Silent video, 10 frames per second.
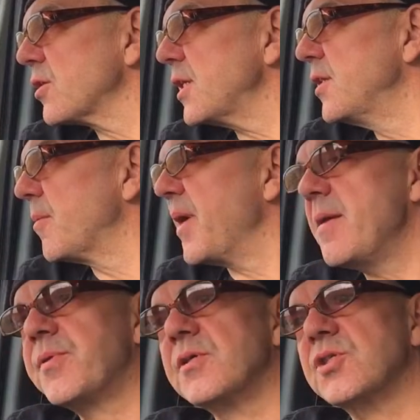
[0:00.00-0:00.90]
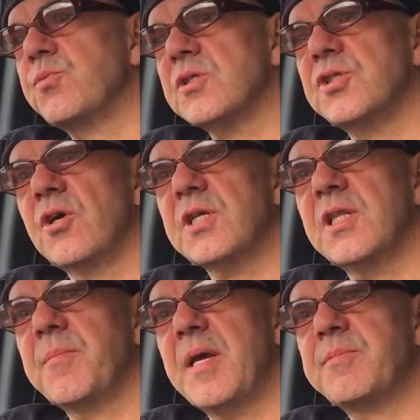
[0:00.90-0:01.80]
not in the papers. What's not
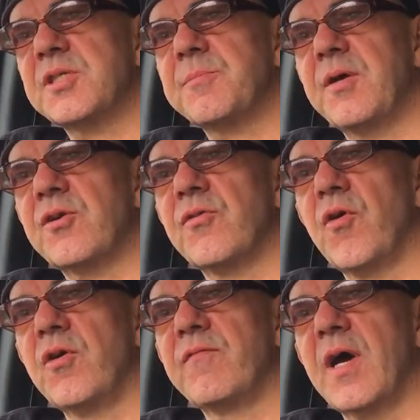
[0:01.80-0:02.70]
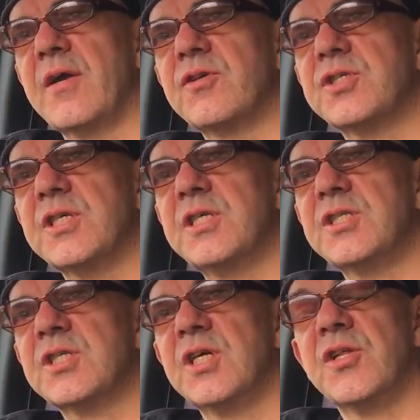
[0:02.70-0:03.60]
in the papers about coronavirus
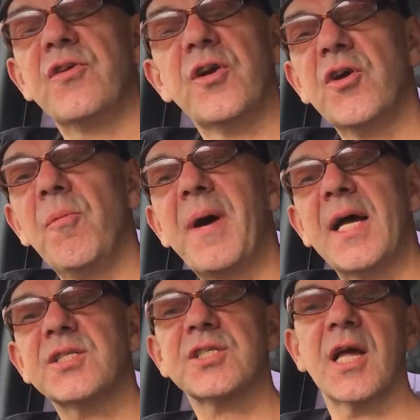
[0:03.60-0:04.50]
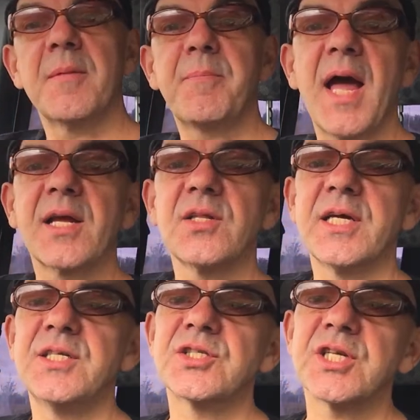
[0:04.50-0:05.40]
is there are no bats and
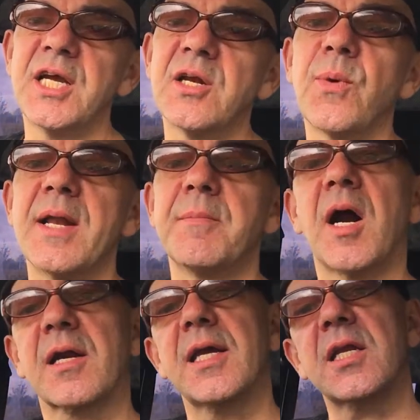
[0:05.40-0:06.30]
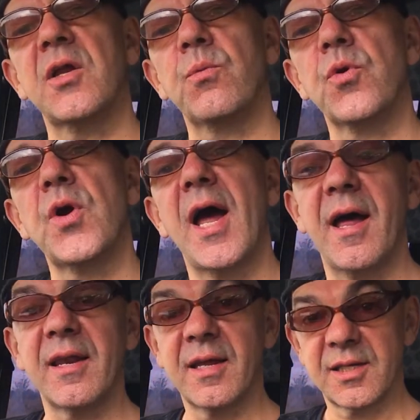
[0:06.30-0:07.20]
pangolins in a wet market in
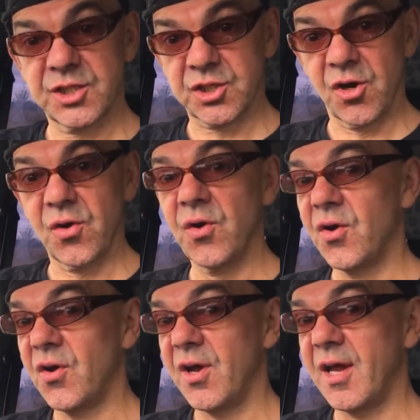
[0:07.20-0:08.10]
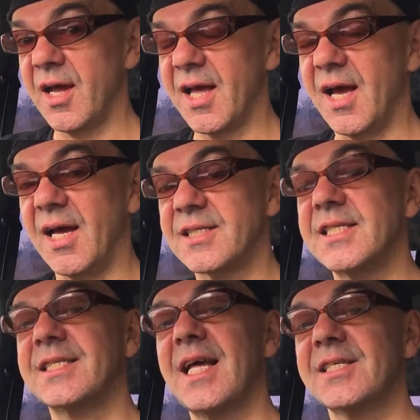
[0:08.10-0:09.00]
Wuhan. So
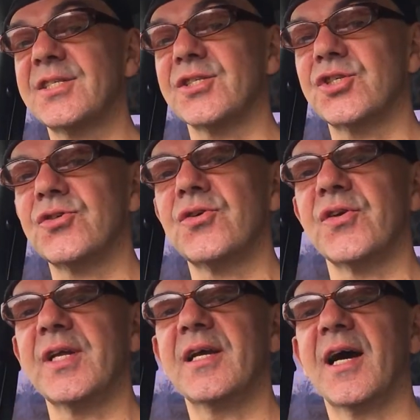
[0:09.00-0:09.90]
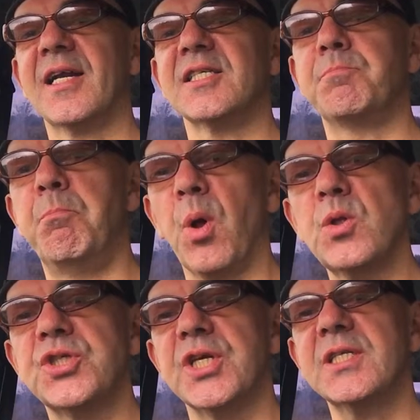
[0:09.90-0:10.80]
since that's the story and it's
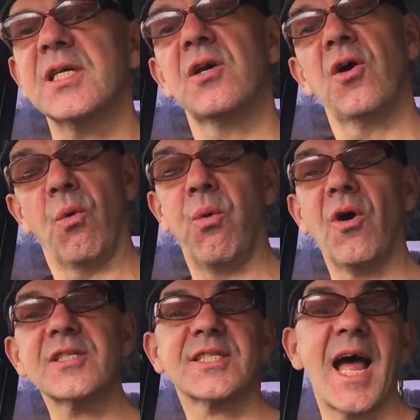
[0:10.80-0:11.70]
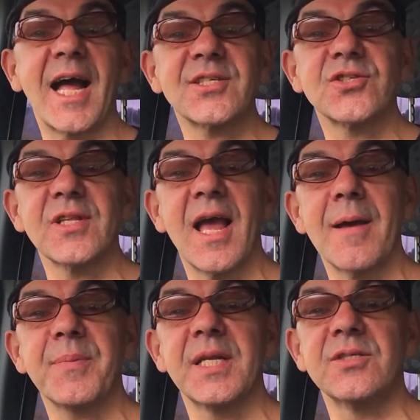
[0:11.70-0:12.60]
bullshit, what's actually
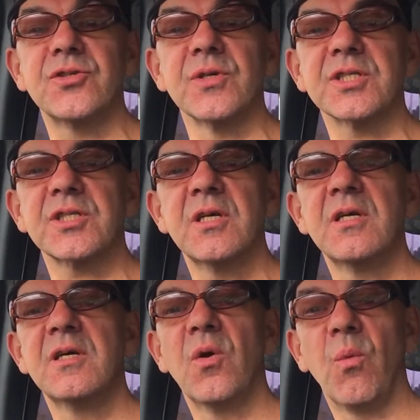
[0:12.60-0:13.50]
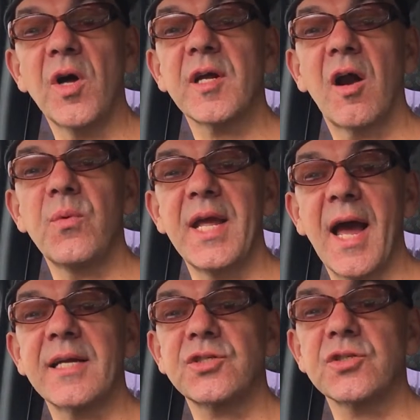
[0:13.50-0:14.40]
happening to us? What are we
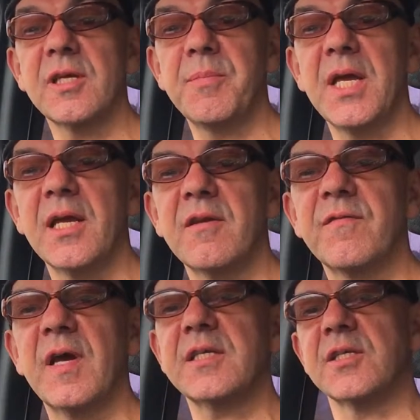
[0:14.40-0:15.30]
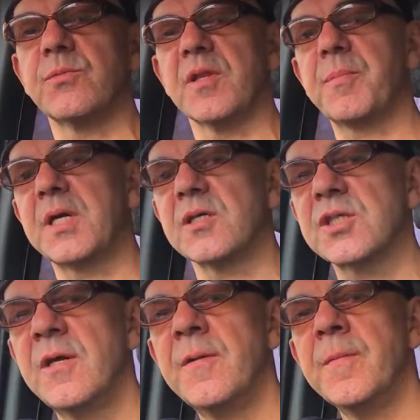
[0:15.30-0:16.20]
actually being infected with?
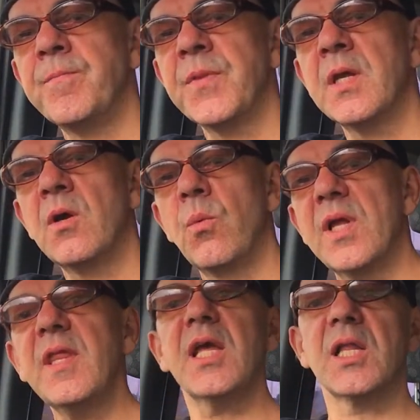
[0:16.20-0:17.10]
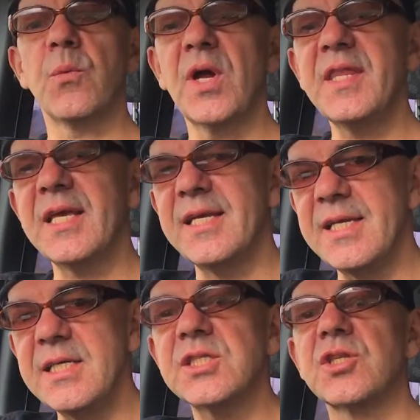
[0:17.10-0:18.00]
Because when they
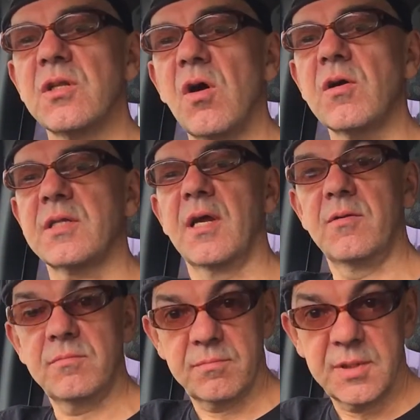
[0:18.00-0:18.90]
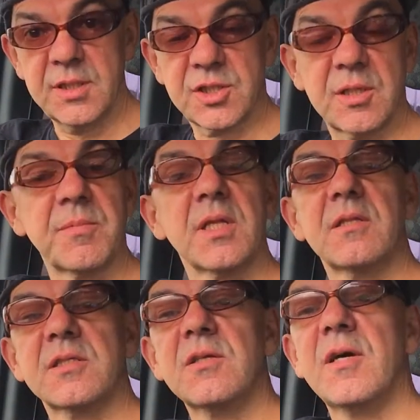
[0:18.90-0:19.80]
ease the lockdown, here's something
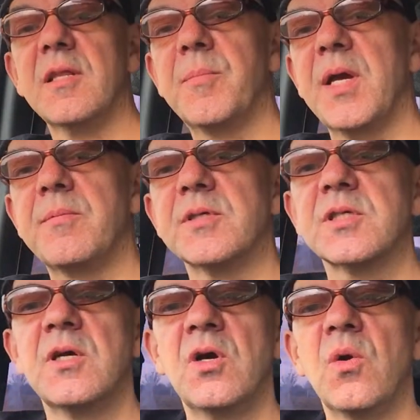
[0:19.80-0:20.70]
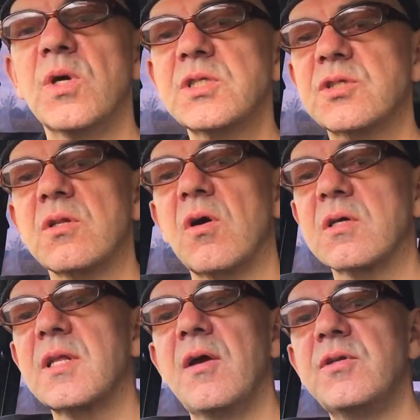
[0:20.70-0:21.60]
that's not in the papers. Once the
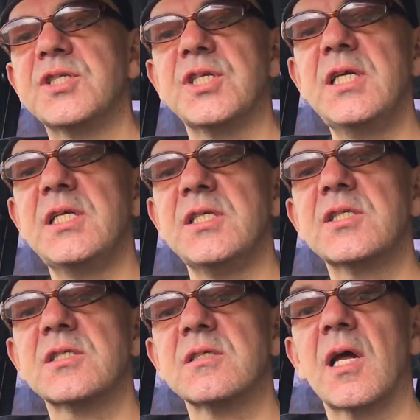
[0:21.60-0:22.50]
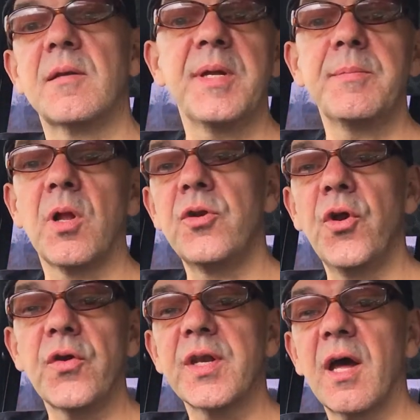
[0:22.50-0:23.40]
lockdown is eased and people are
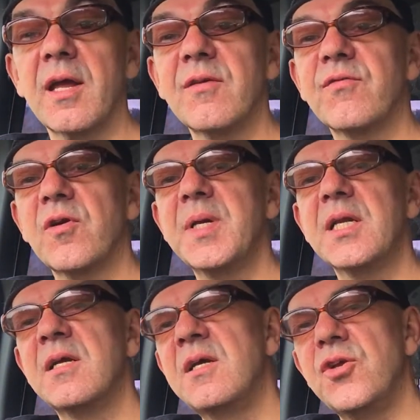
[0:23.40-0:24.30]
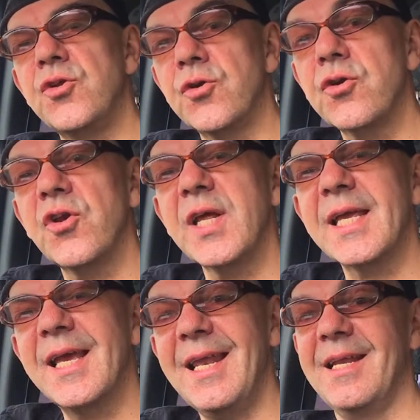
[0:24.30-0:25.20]
not dying from it, you're going to
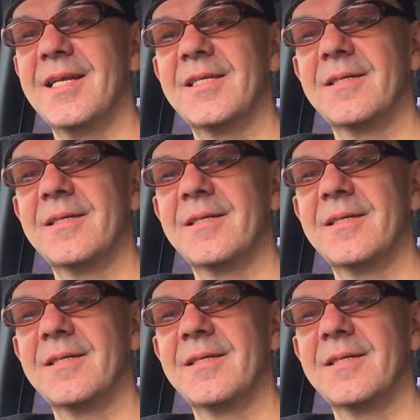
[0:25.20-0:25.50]
get it.